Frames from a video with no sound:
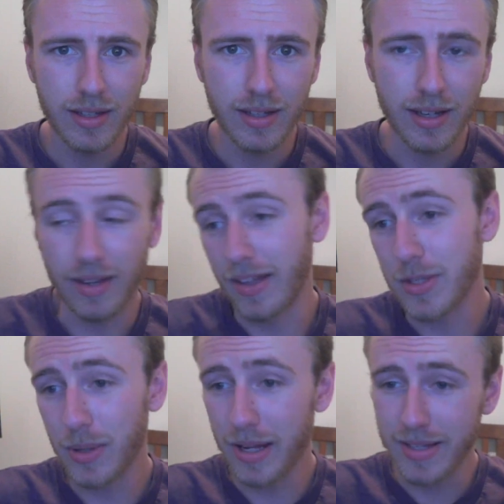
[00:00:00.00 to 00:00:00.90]
And
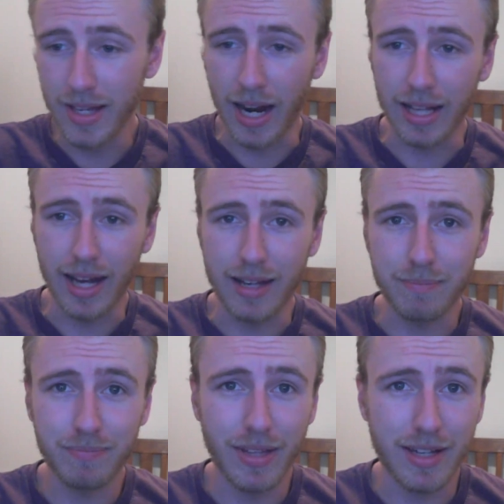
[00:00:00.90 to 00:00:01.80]
that's what I did. I
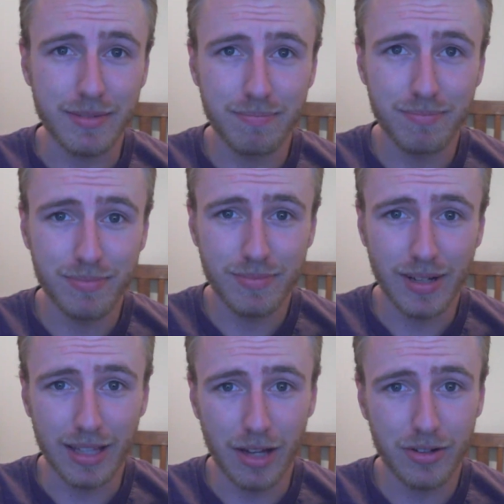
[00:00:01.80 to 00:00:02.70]

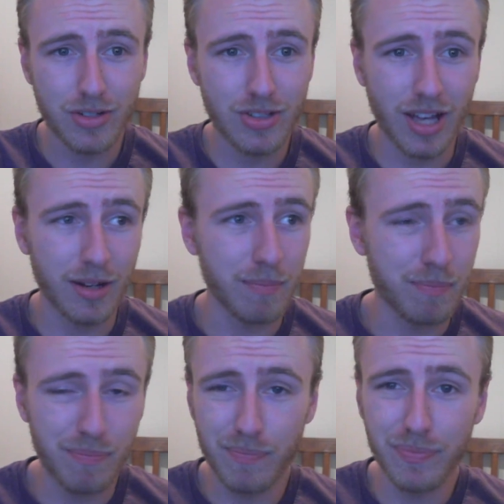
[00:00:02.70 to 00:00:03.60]
allowed it to just kind of,
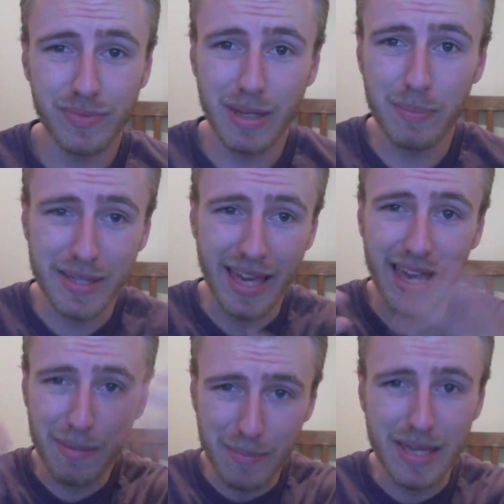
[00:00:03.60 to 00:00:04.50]
it
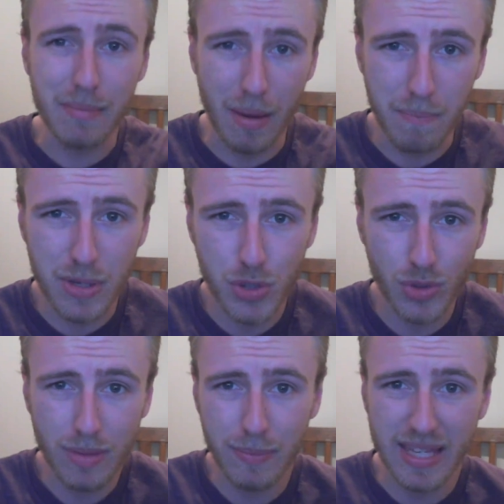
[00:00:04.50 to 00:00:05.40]
became me. My
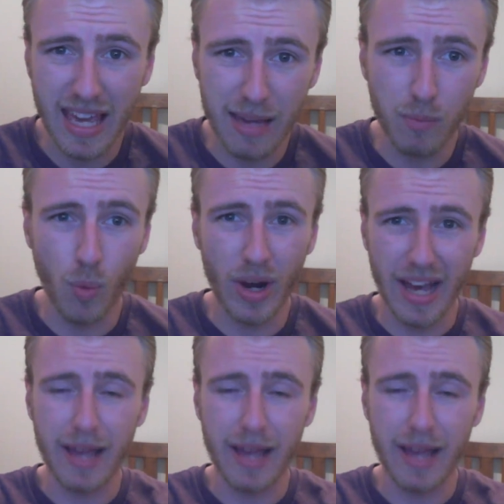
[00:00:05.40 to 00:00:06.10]
misery became what I